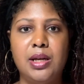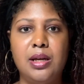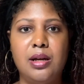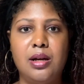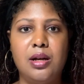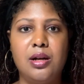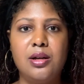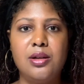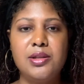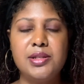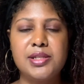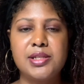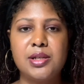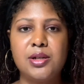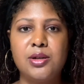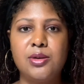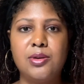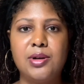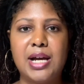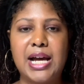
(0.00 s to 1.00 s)

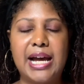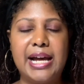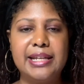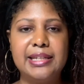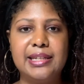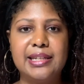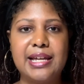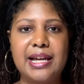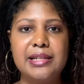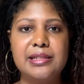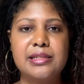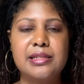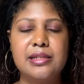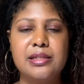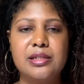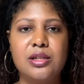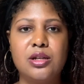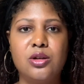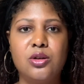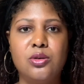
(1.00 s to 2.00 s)
Also, I'd like to
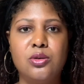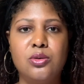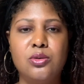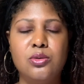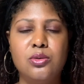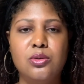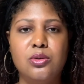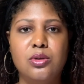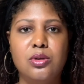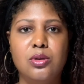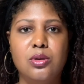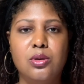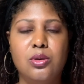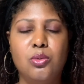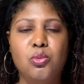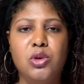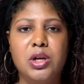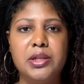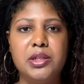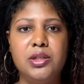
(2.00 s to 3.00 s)
know
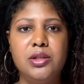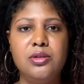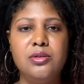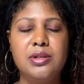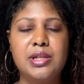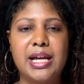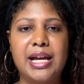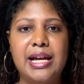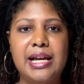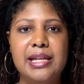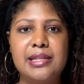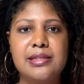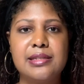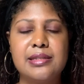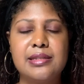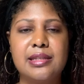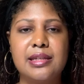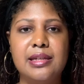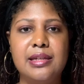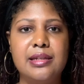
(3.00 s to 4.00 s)
what you guys
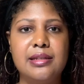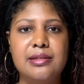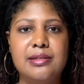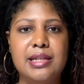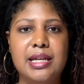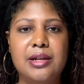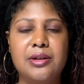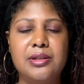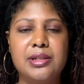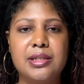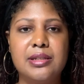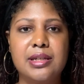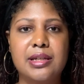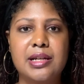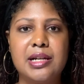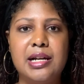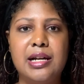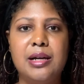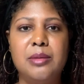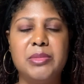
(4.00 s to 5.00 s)
think down in the
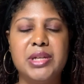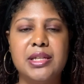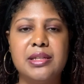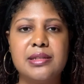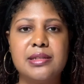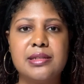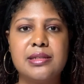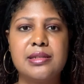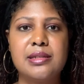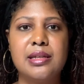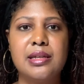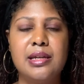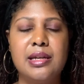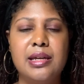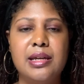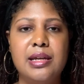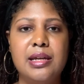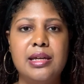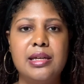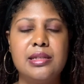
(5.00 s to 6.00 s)
comments.
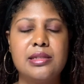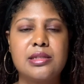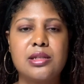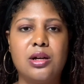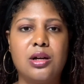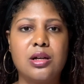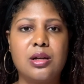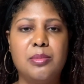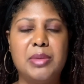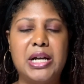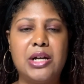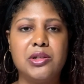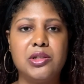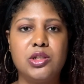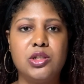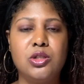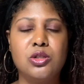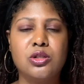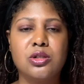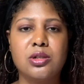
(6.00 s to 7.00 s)
Talk
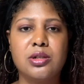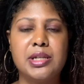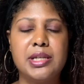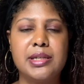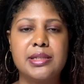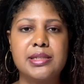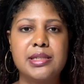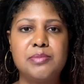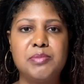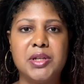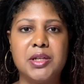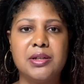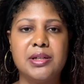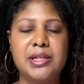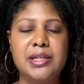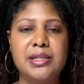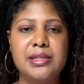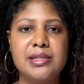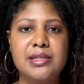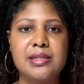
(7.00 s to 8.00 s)
about your
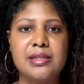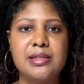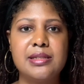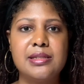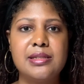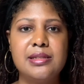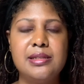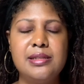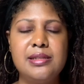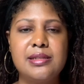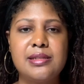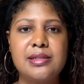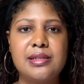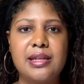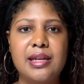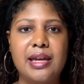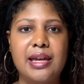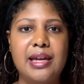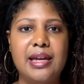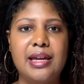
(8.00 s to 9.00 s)
experiences,
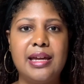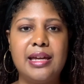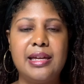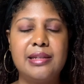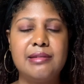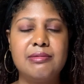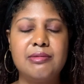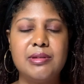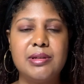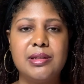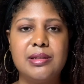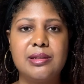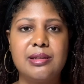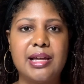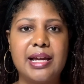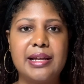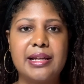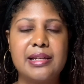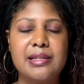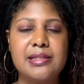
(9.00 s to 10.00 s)
and
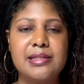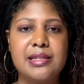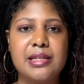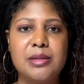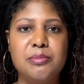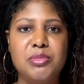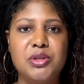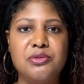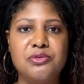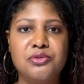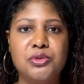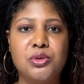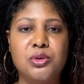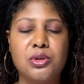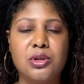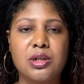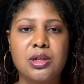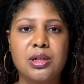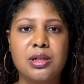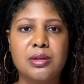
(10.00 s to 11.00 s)
like I said
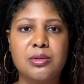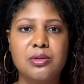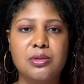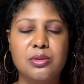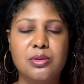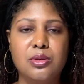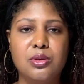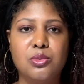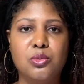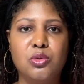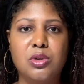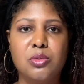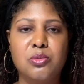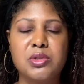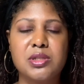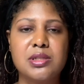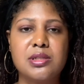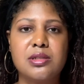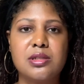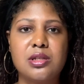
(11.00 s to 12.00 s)
before, what
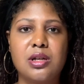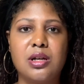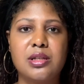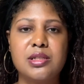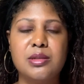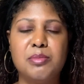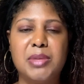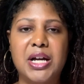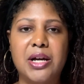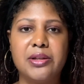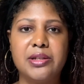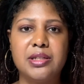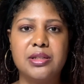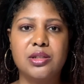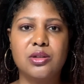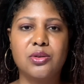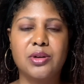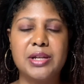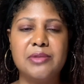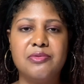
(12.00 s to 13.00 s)
was talked about in the
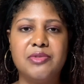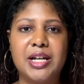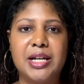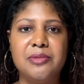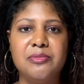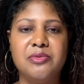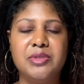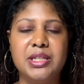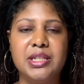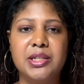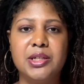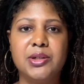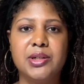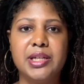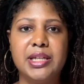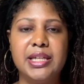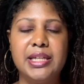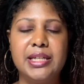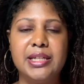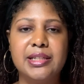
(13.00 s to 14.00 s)
Grapevine video,
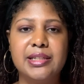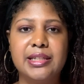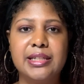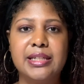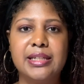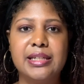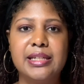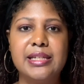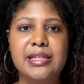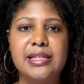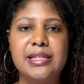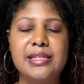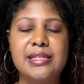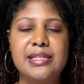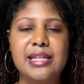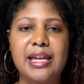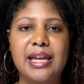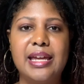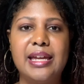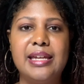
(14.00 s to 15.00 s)
healing is
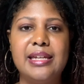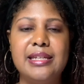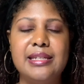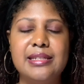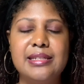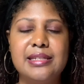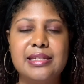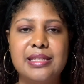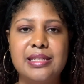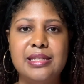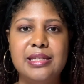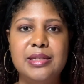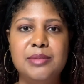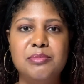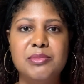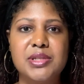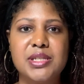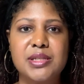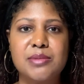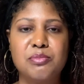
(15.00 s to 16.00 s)
a team
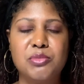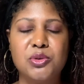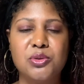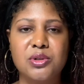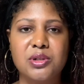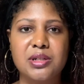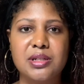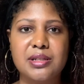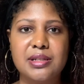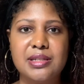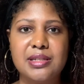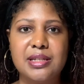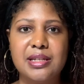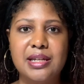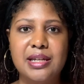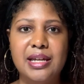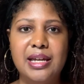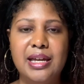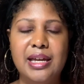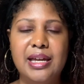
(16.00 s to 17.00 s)
sport.
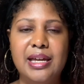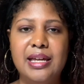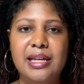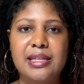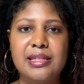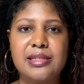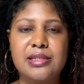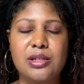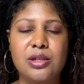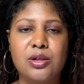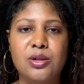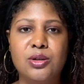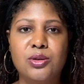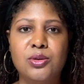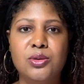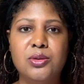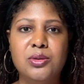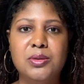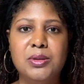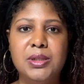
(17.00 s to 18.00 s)

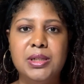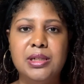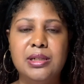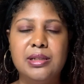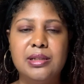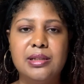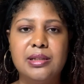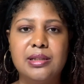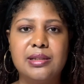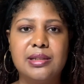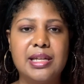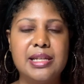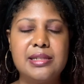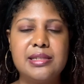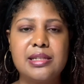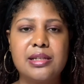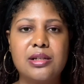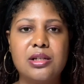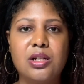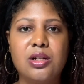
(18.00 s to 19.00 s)
So let's
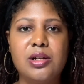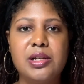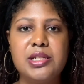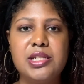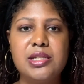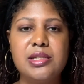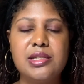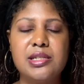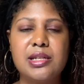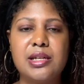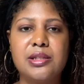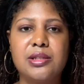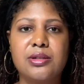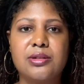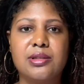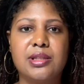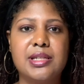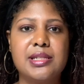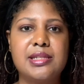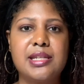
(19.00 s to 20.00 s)
encourage each other.
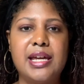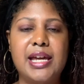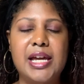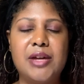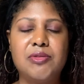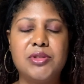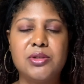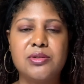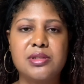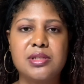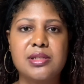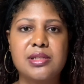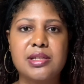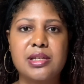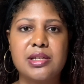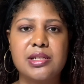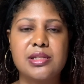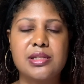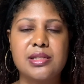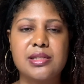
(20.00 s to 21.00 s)
Let's have those
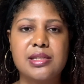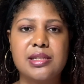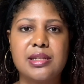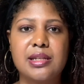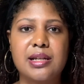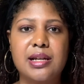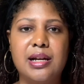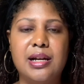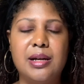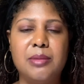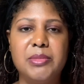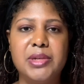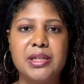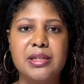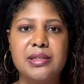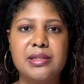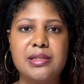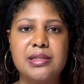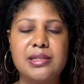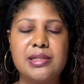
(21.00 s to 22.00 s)
discussions in the
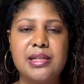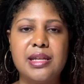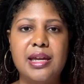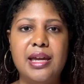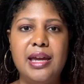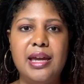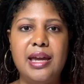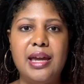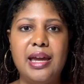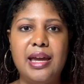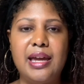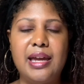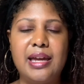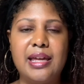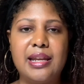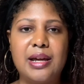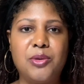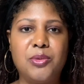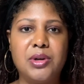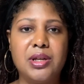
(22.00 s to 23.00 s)
comments. And
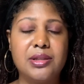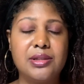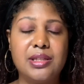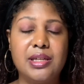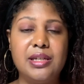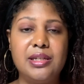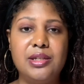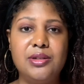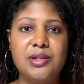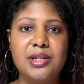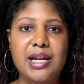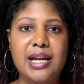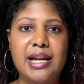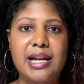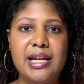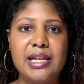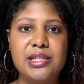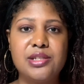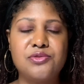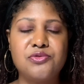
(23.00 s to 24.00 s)
I want to thank you
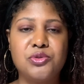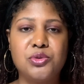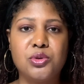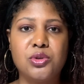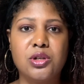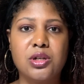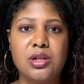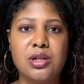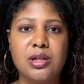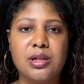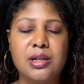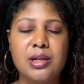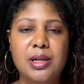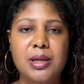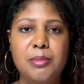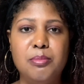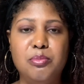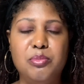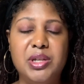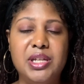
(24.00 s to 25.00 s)
guys for
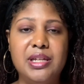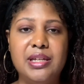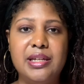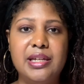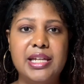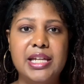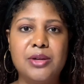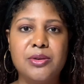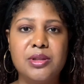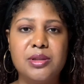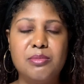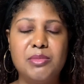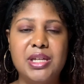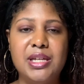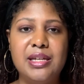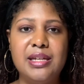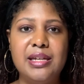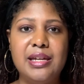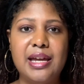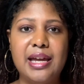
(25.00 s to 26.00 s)
being here with
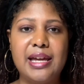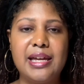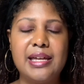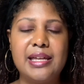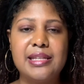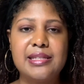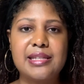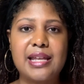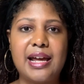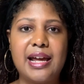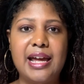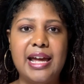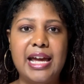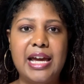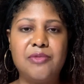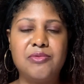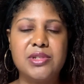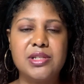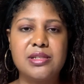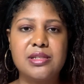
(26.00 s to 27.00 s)
me as I
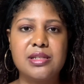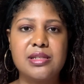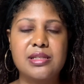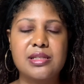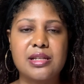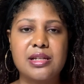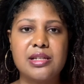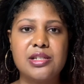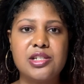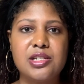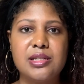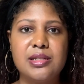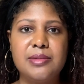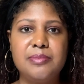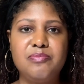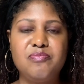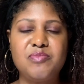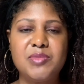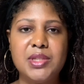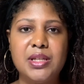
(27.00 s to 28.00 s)
have this
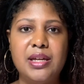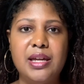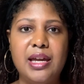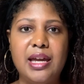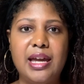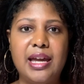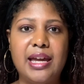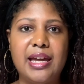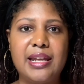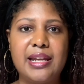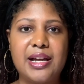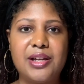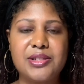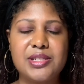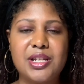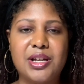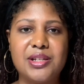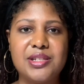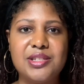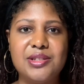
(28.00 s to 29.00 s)
discussion. And I'll
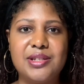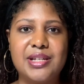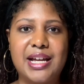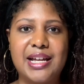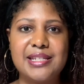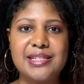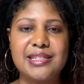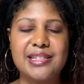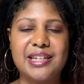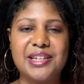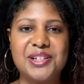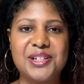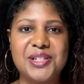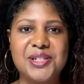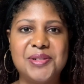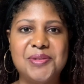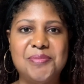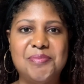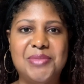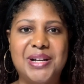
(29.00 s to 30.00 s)
talk to you guys later.
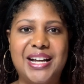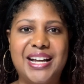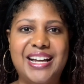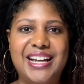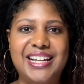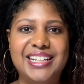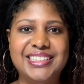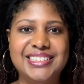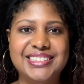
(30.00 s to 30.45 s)
Bye.